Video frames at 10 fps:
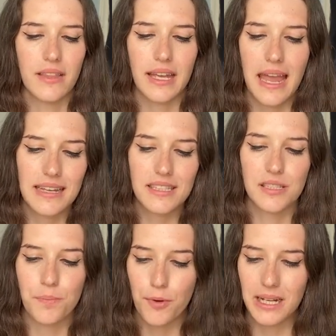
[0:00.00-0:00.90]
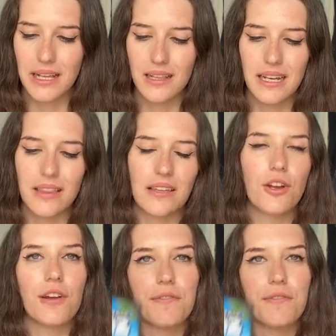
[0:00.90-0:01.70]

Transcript: The case is pretty clean, like there are a